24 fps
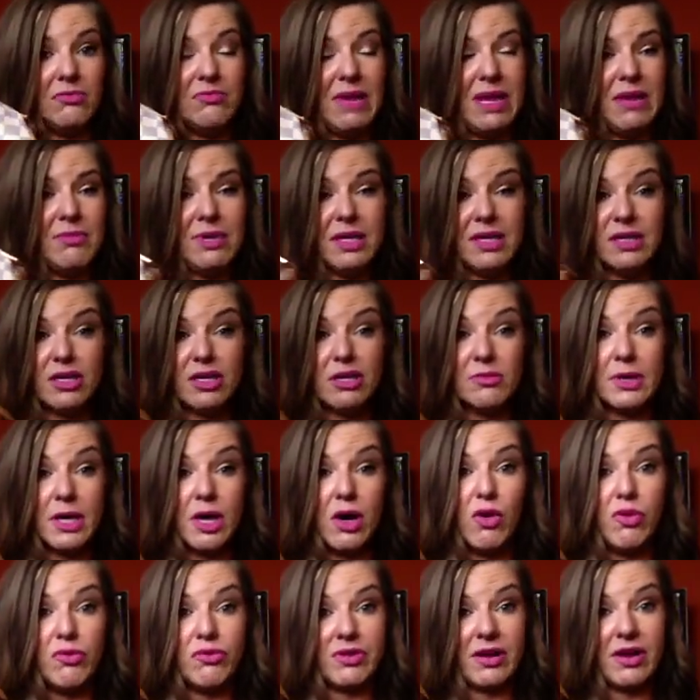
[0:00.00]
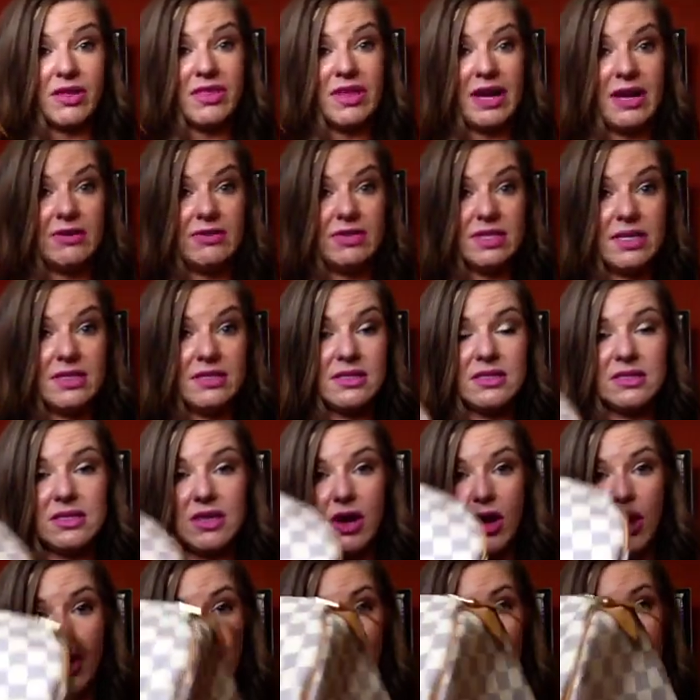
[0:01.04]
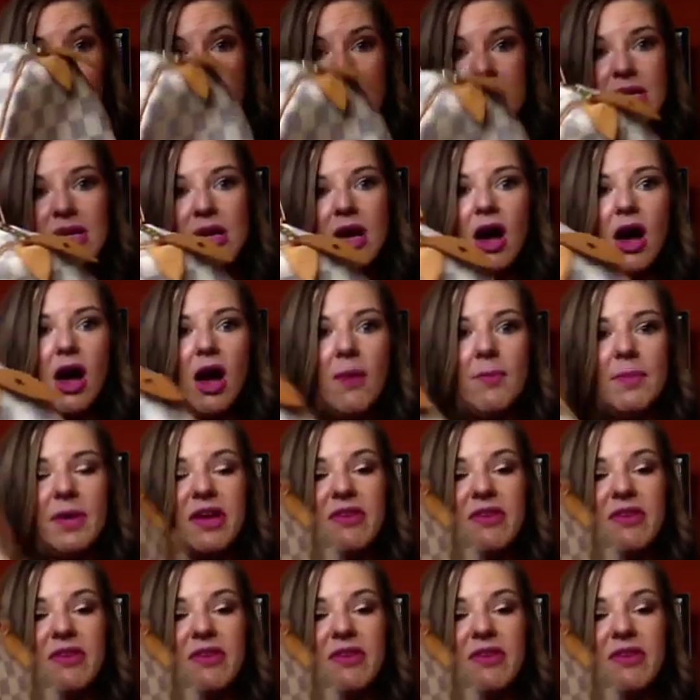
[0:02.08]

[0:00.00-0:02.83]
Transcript: maybe a little bit over a 1000 So um,